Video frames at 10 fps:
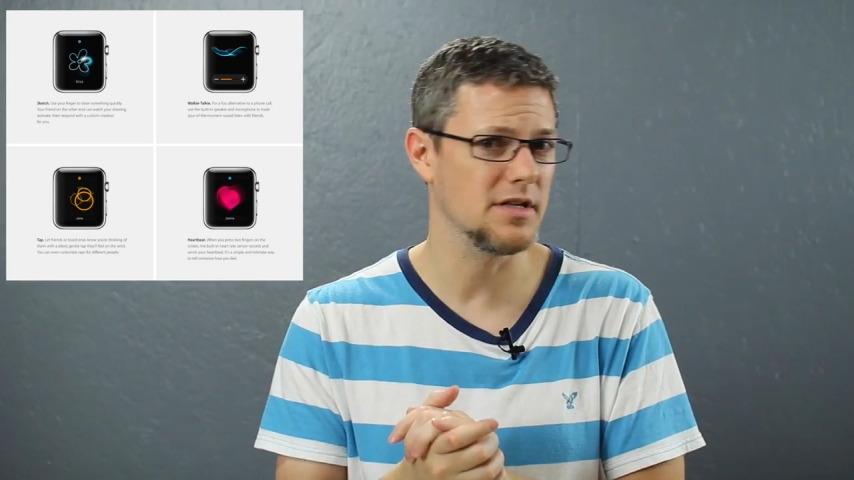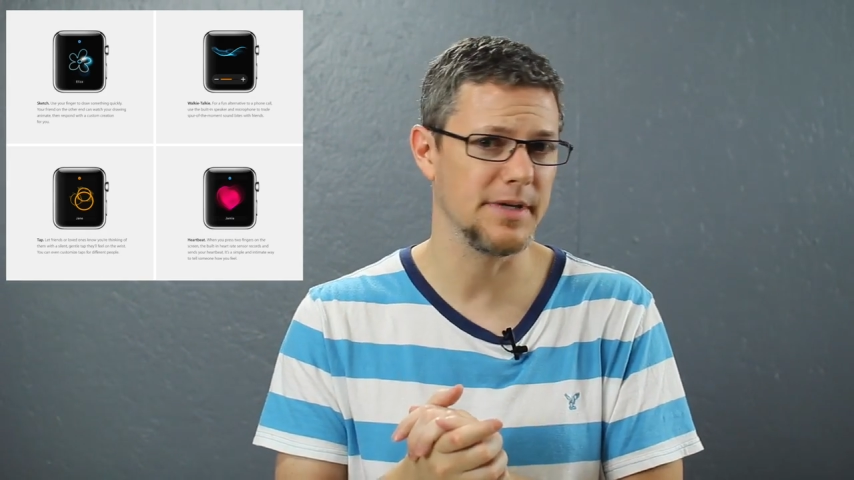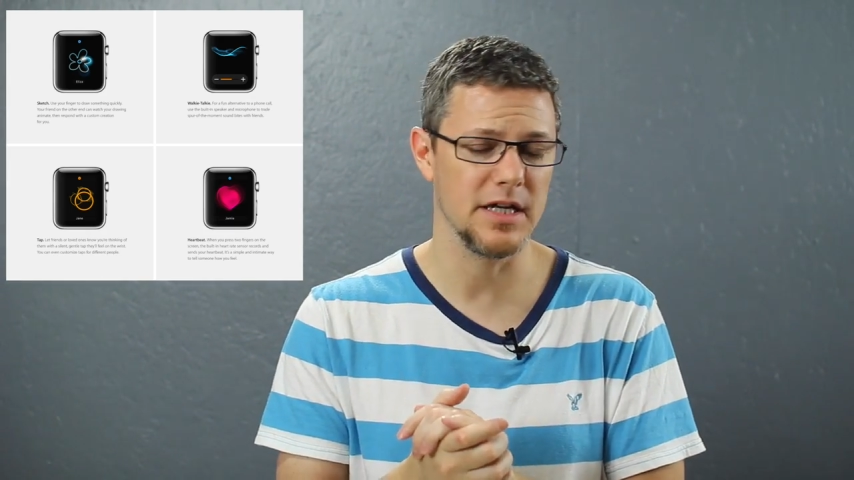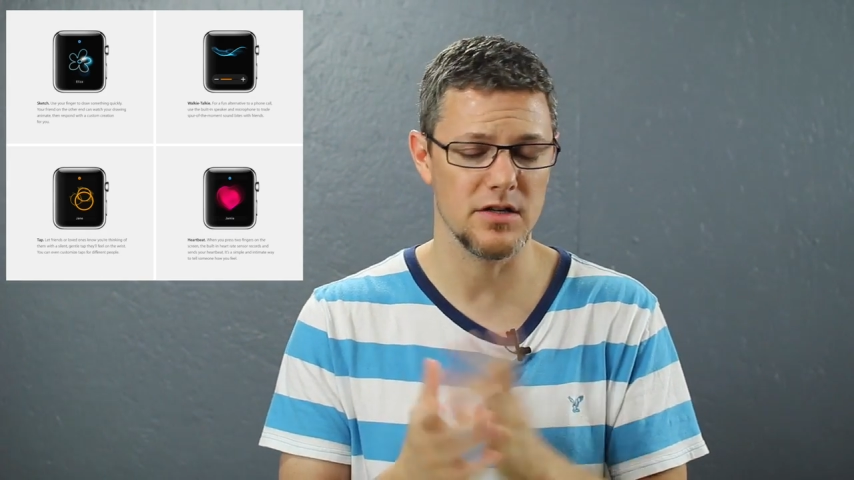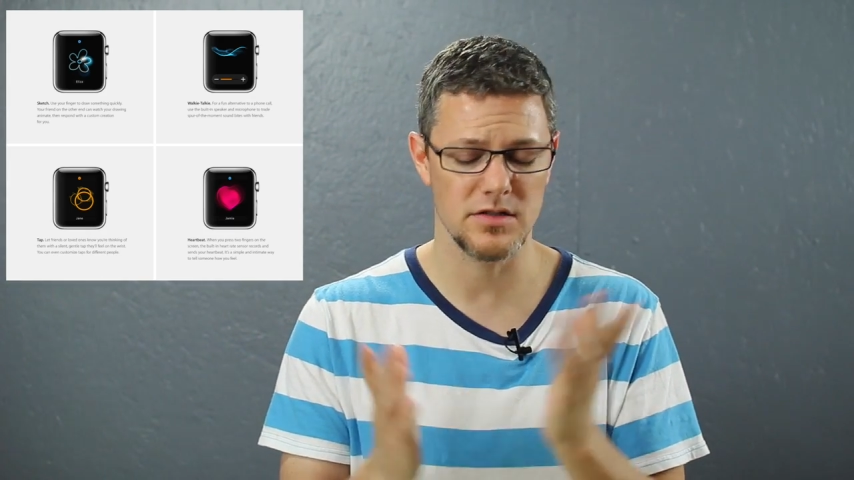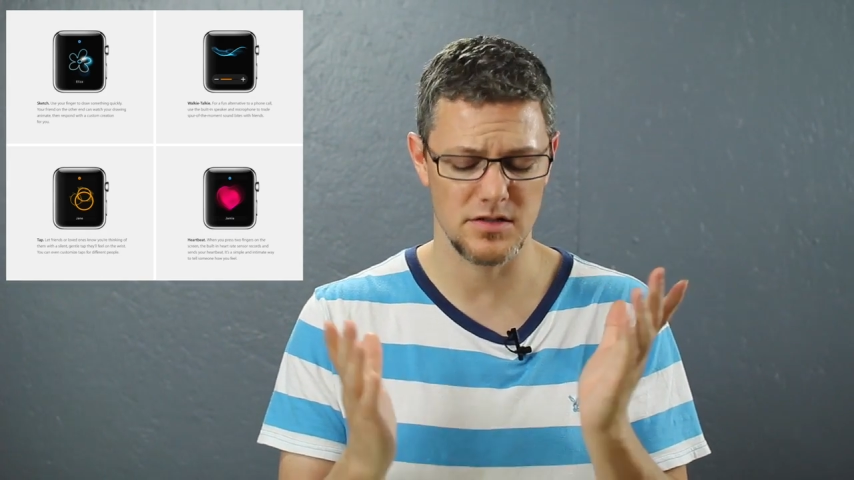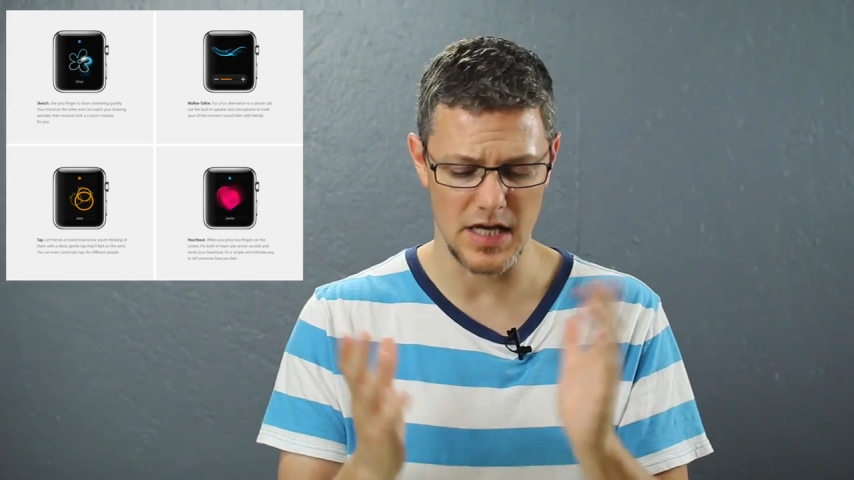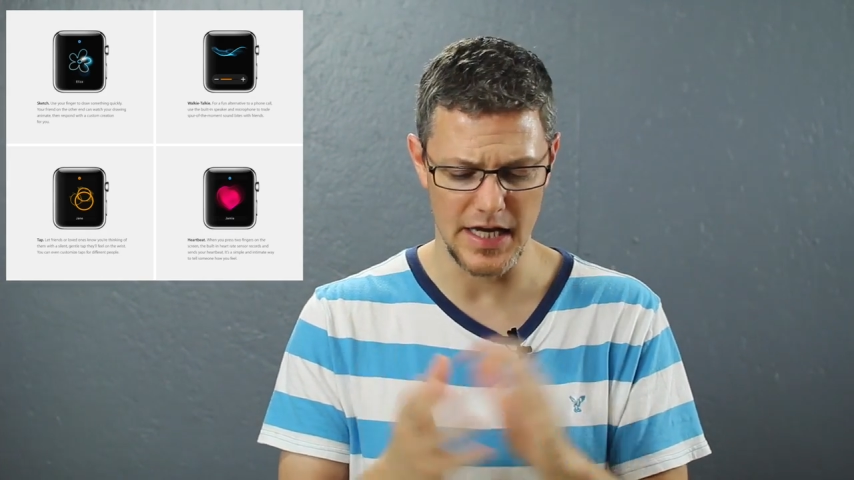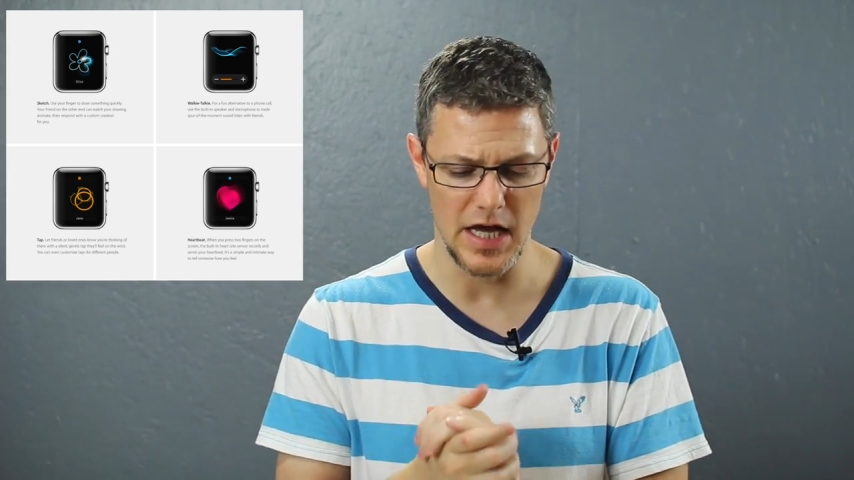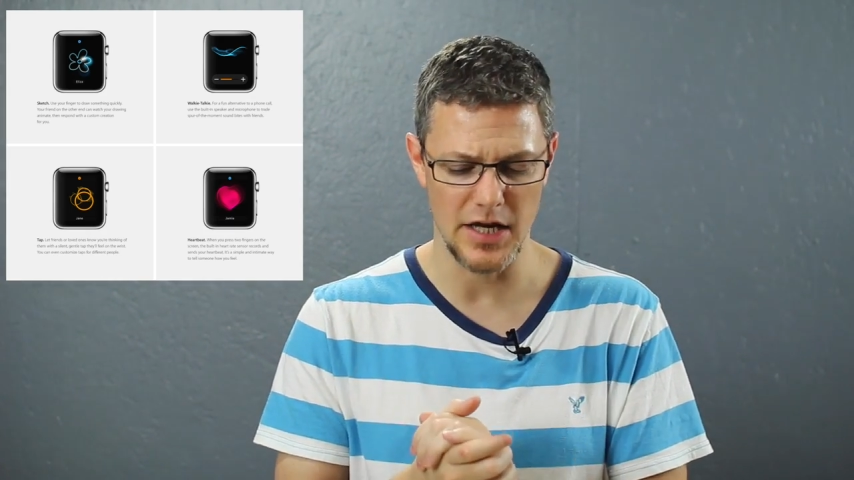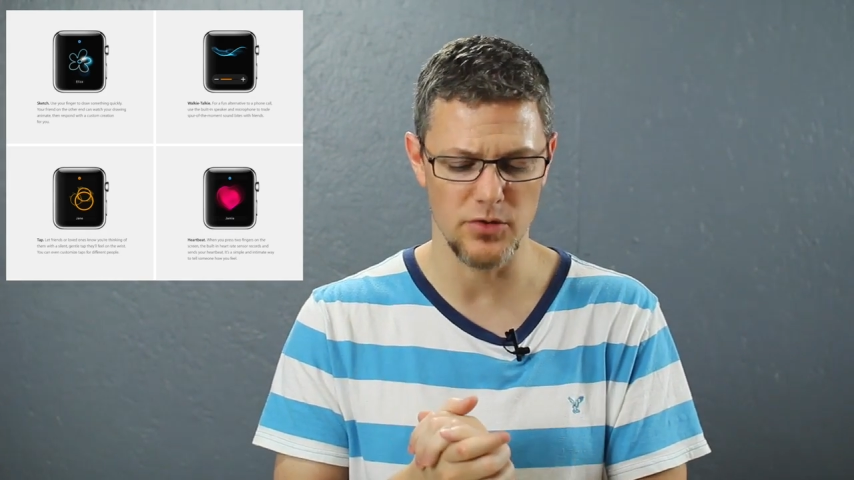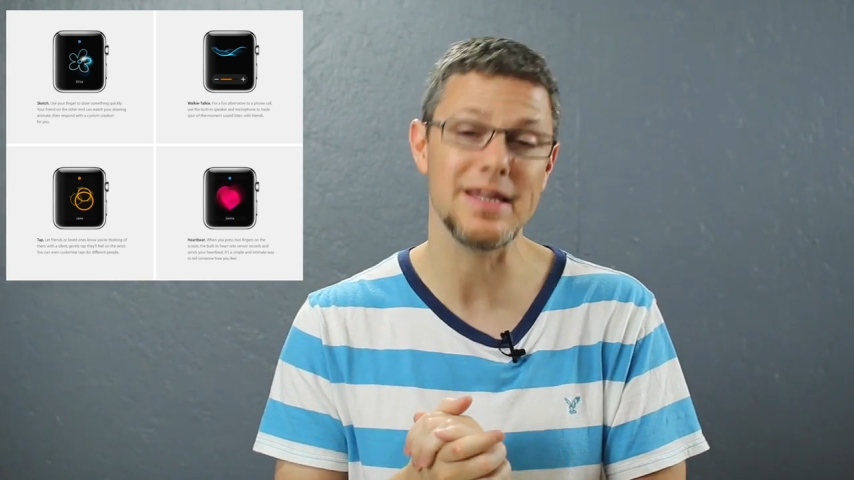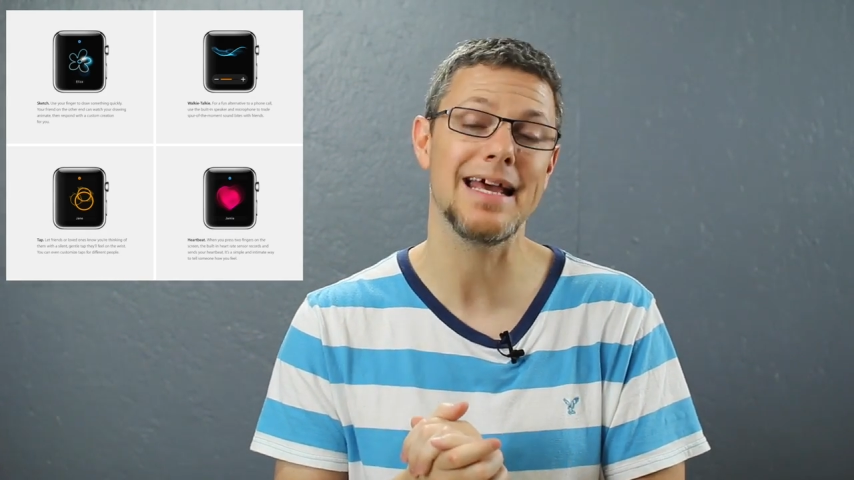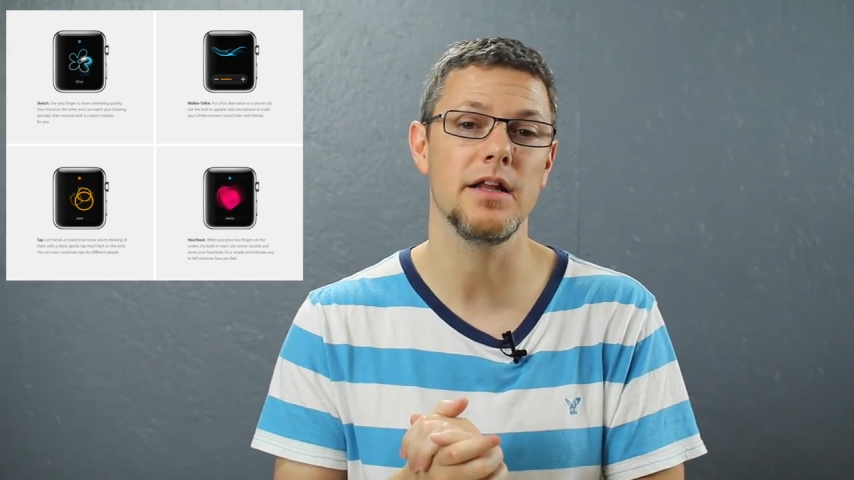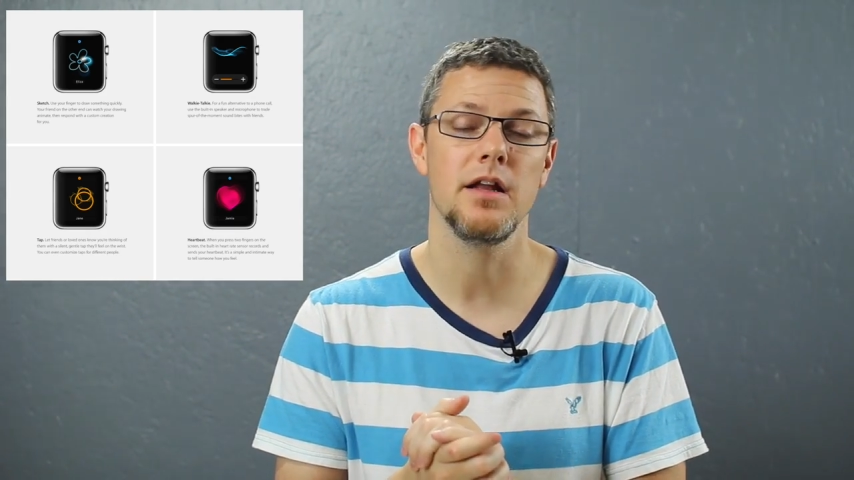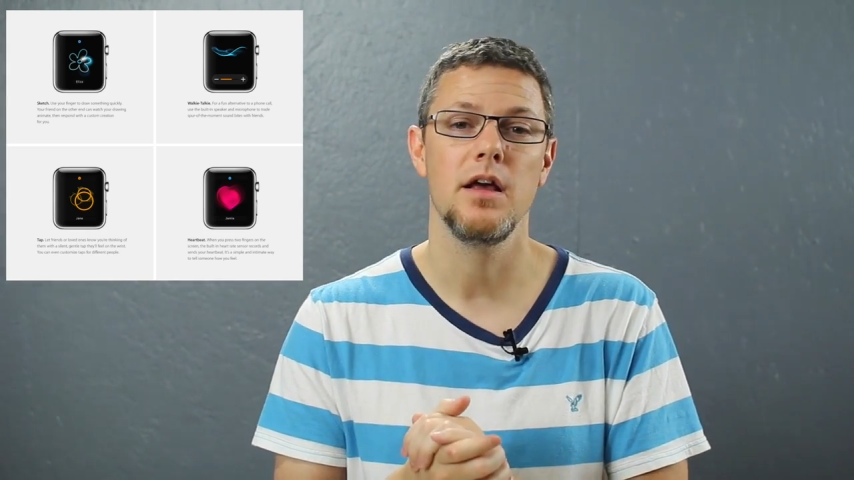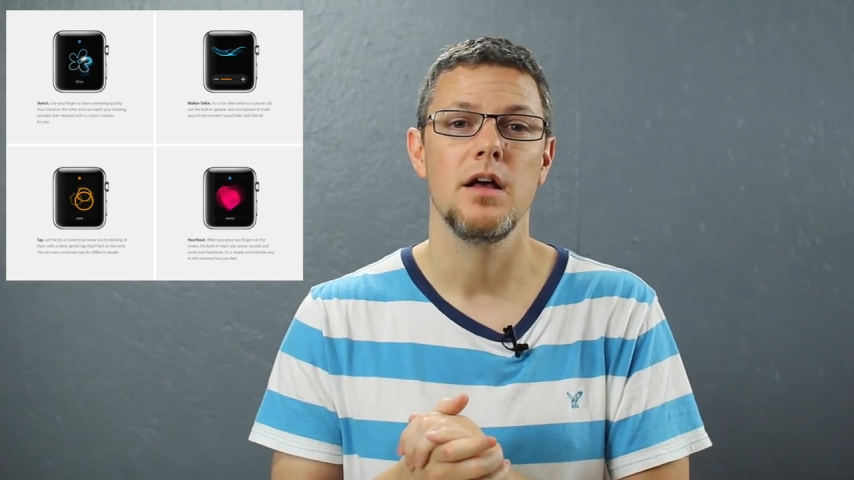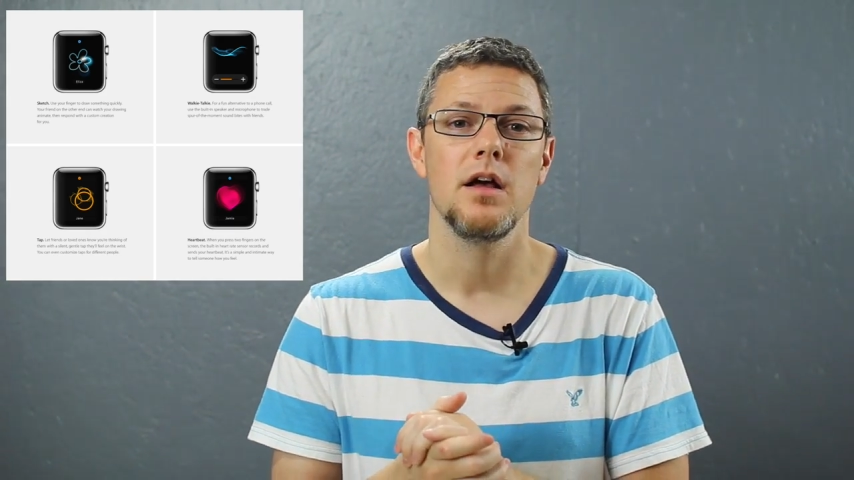somebody else. I don't get it.